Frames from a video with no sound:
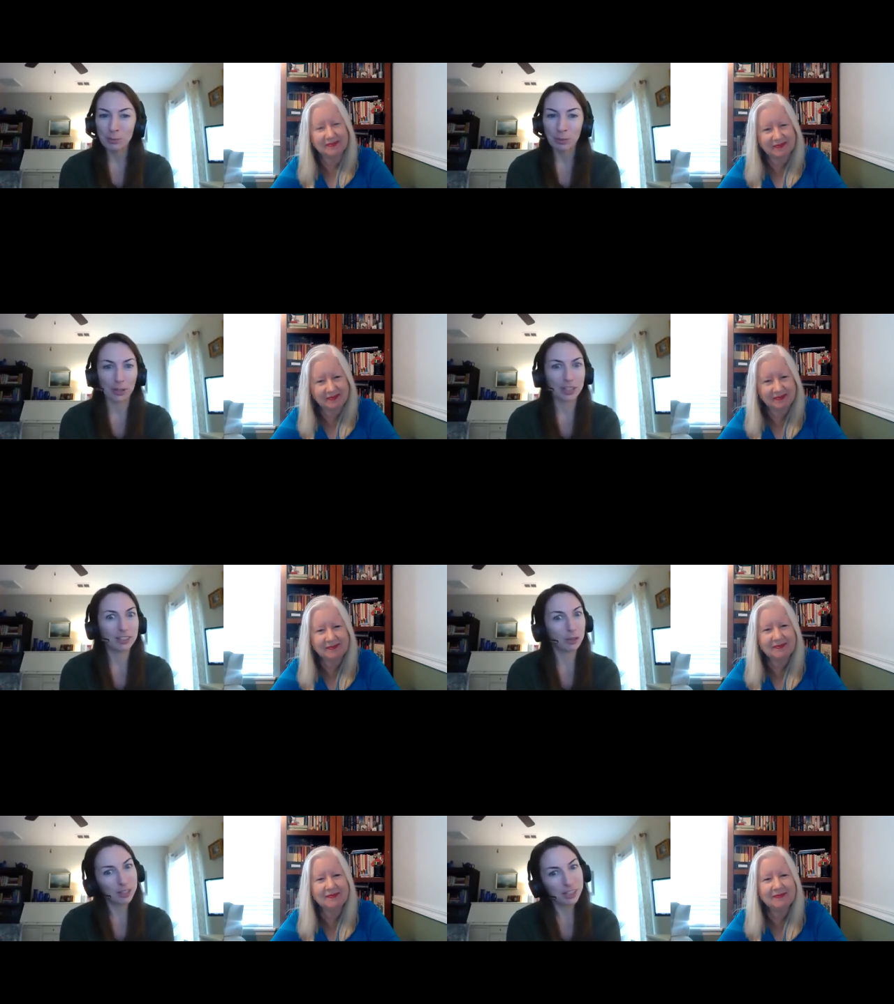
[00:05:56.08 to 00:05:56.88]
Speaker 1: But mm-hmm. is he
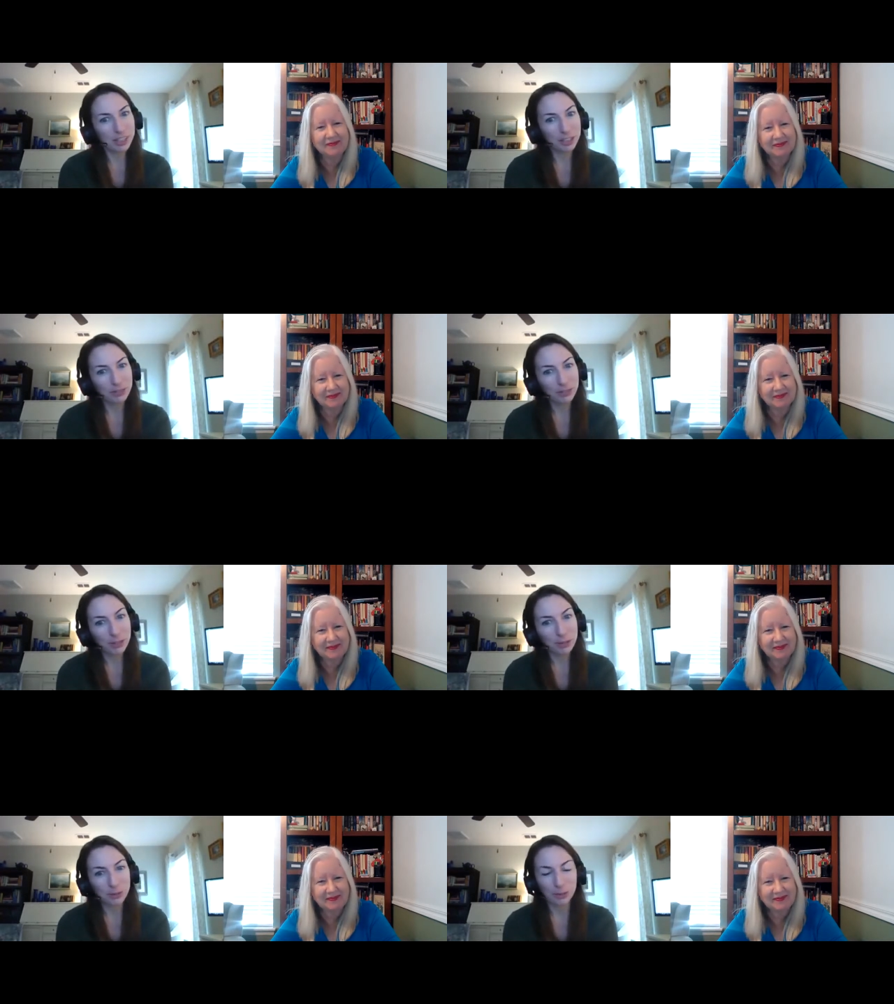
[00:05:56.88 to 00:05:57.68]
really
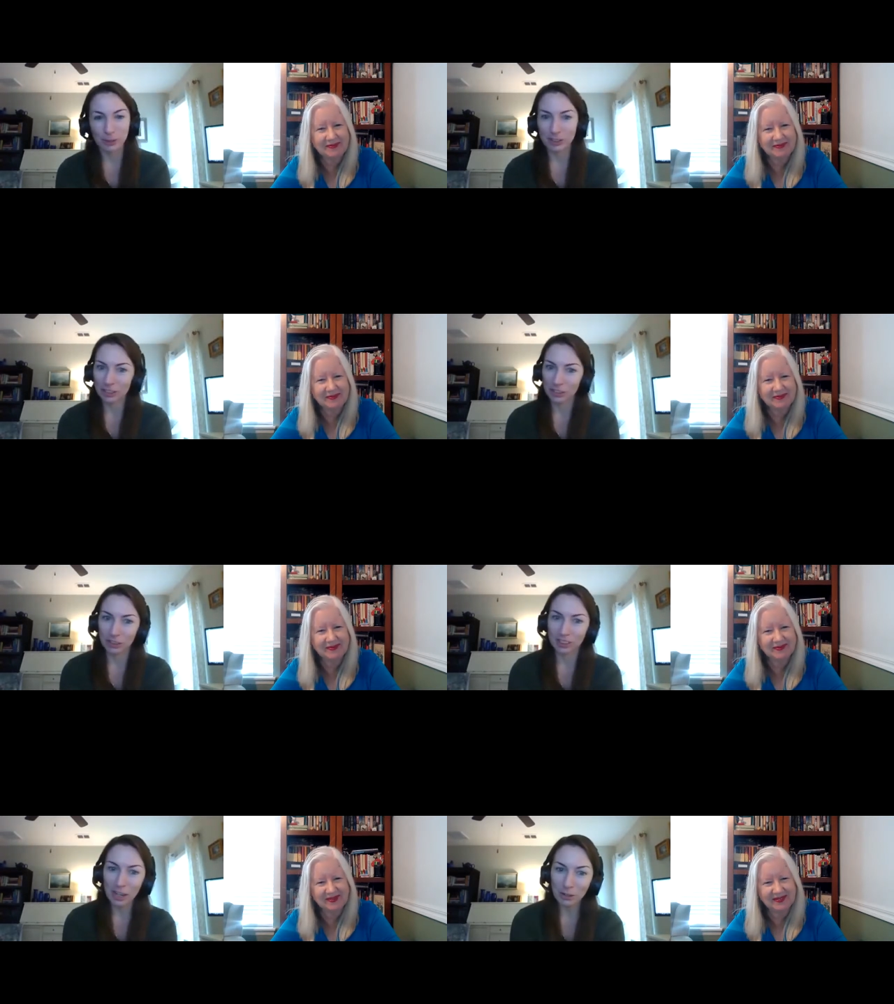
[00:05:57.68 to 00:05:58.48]
confused or is he
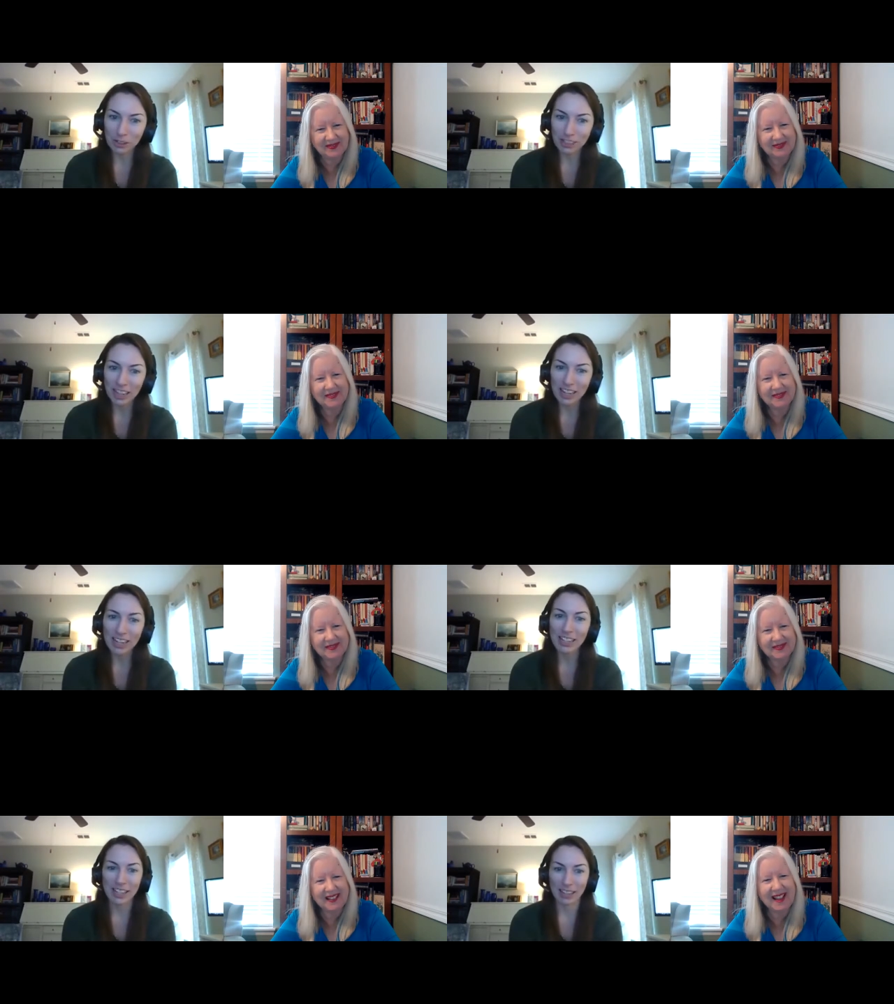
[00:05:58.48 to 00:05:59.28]
just
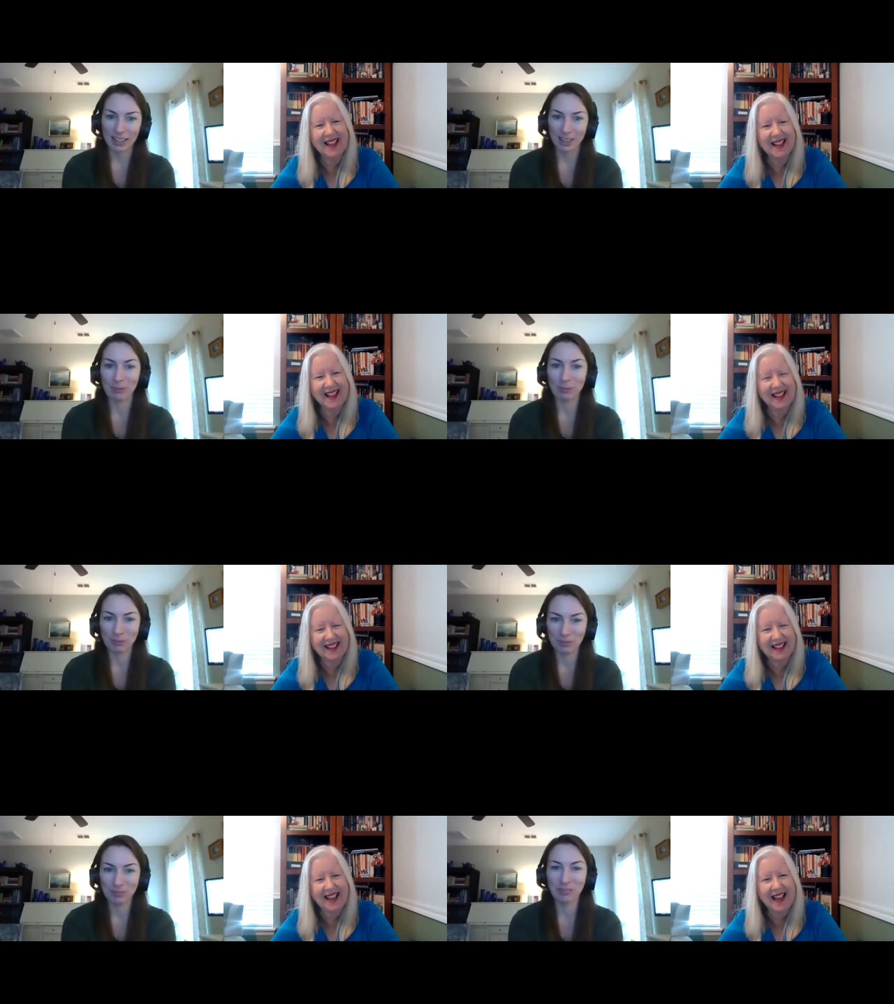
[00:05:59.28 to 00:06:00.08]
calculating? Yeah.
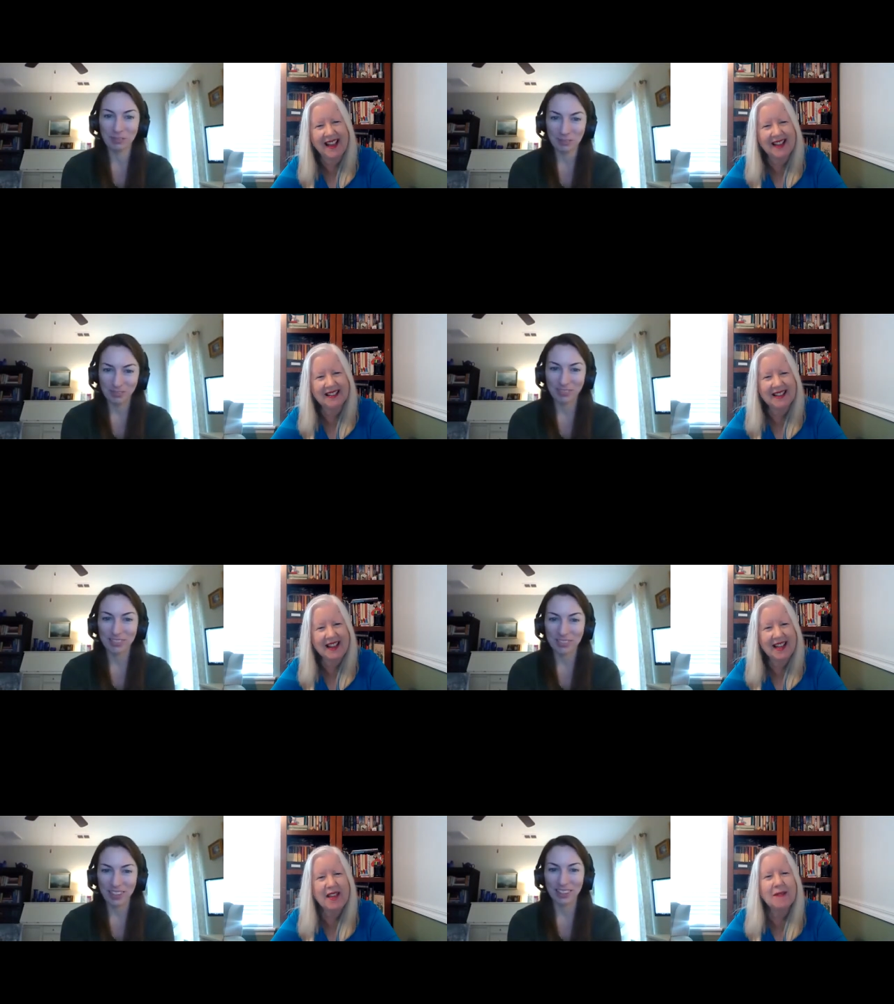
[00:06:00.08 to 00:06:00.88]
yeah.
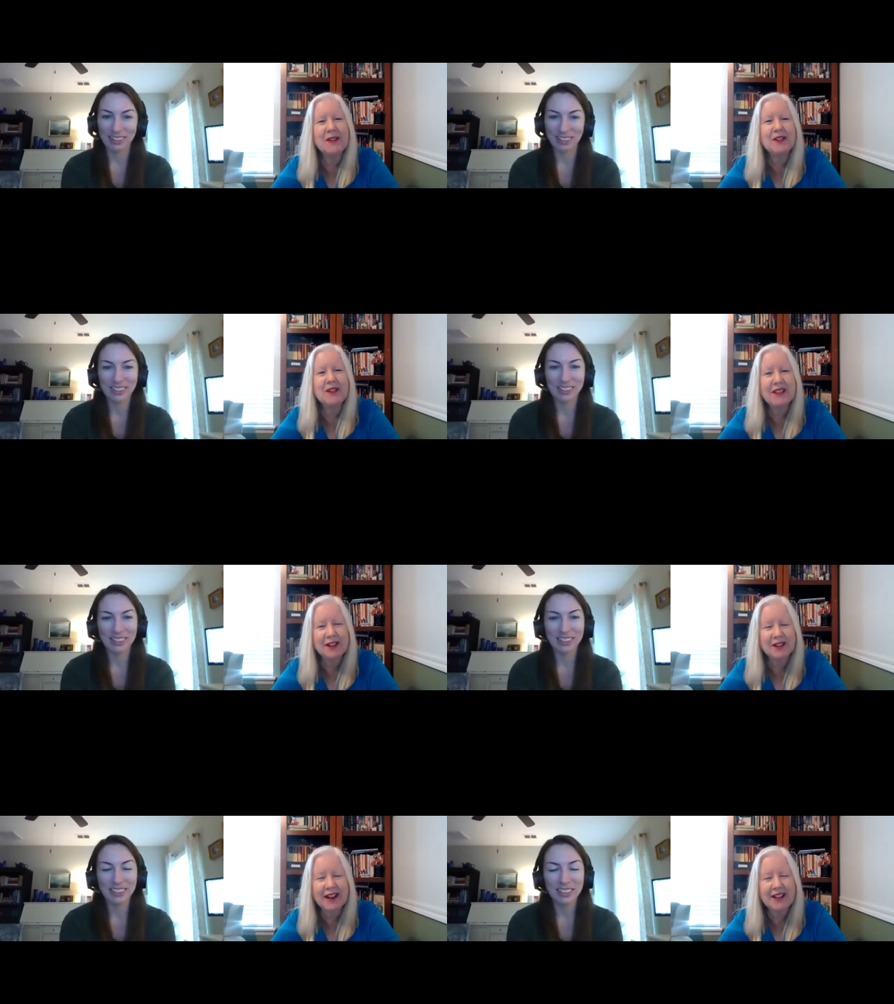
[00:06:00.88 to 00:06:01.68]
Yeah.
Speaker 2: You did a
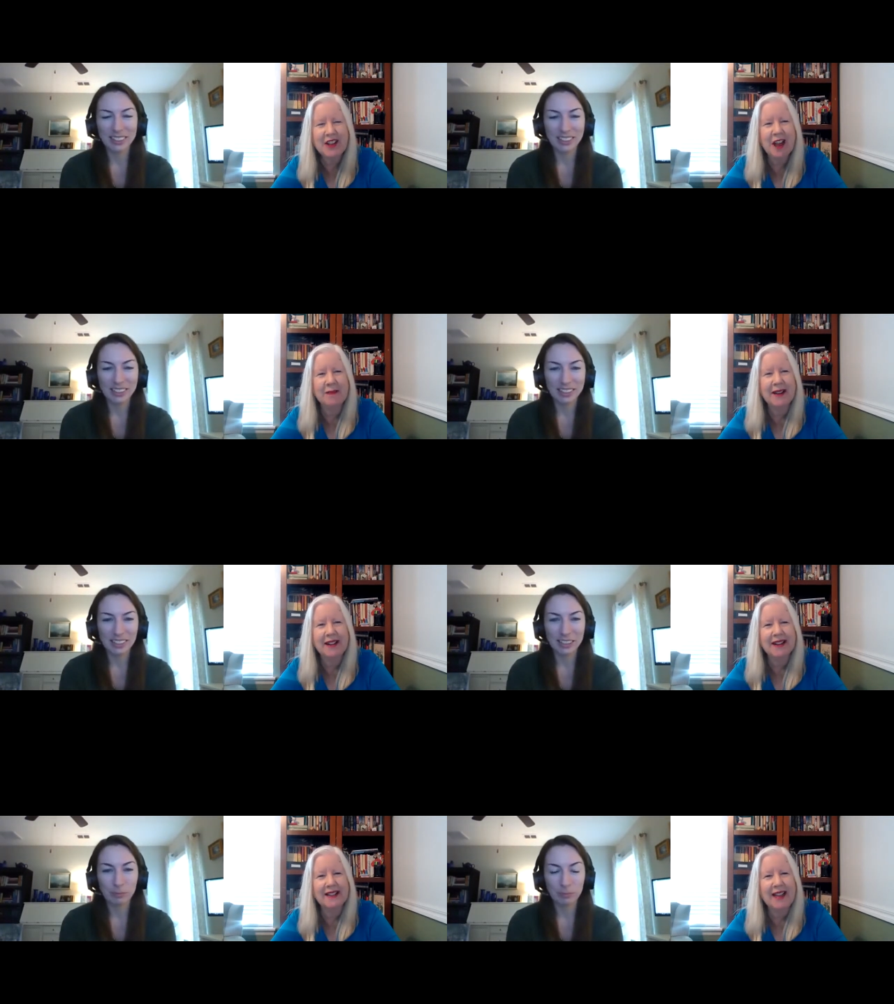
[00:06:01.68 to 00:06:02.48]
great job getting
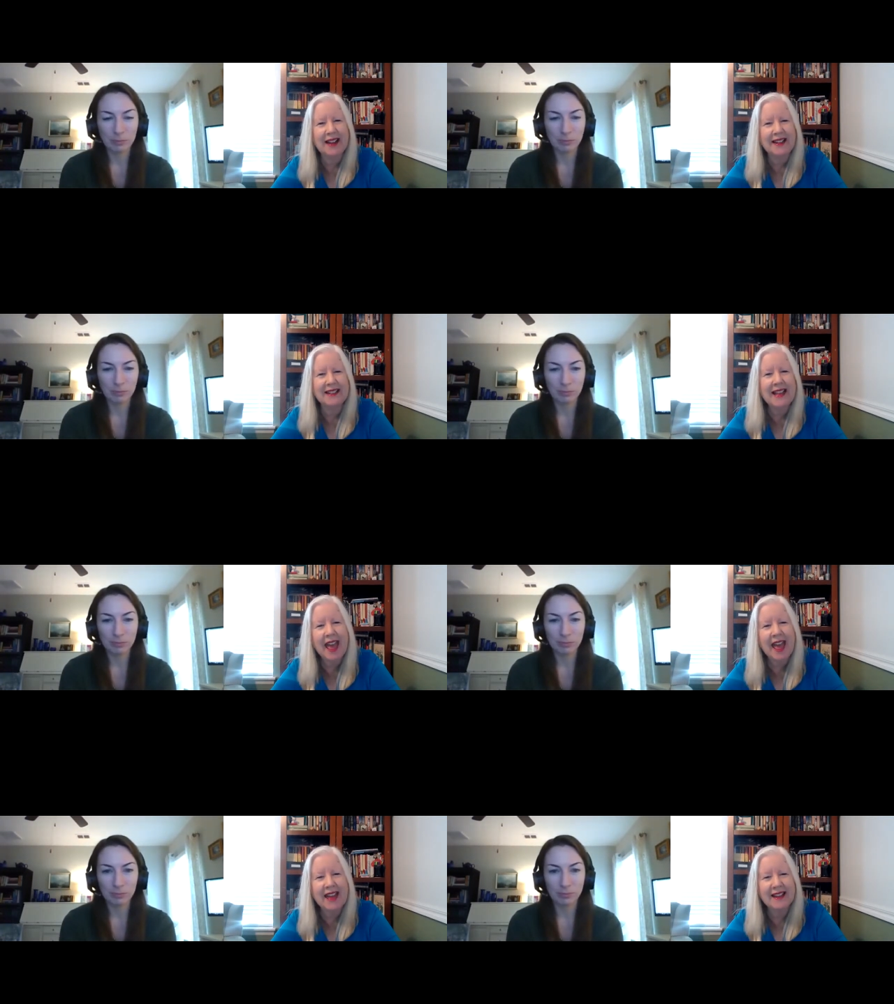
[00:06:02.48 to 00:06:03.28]
inside his
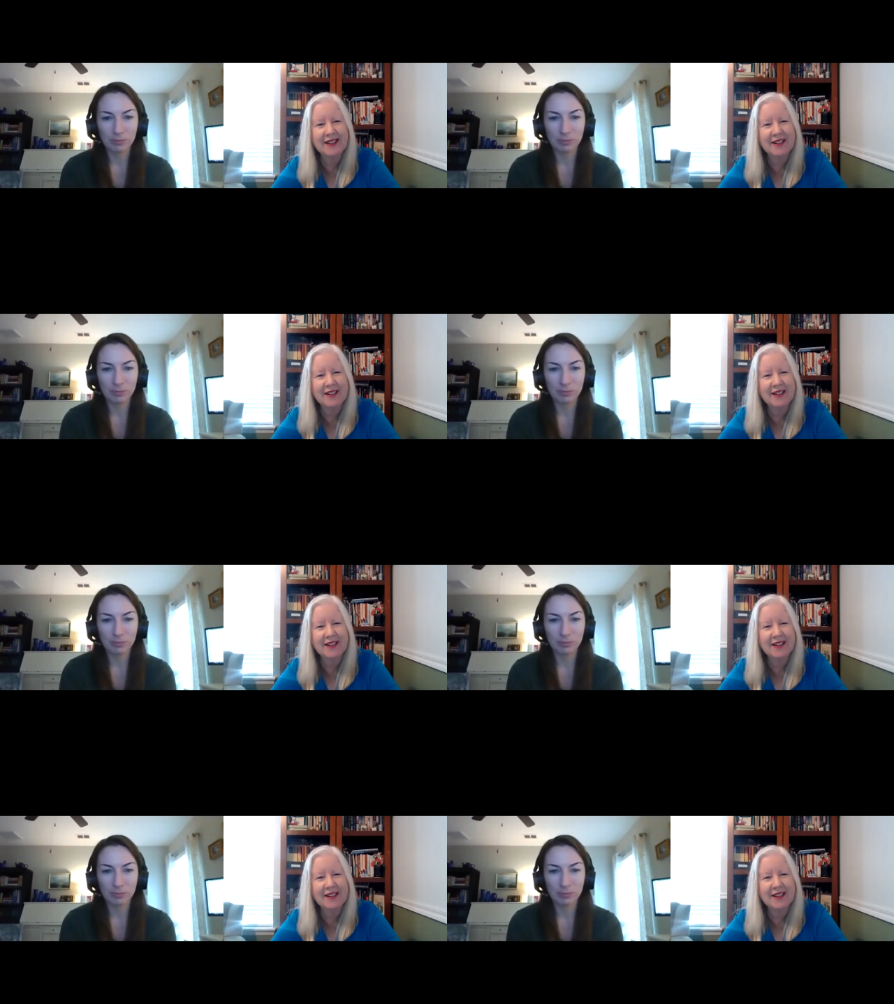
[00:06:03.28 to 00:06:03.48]
head, you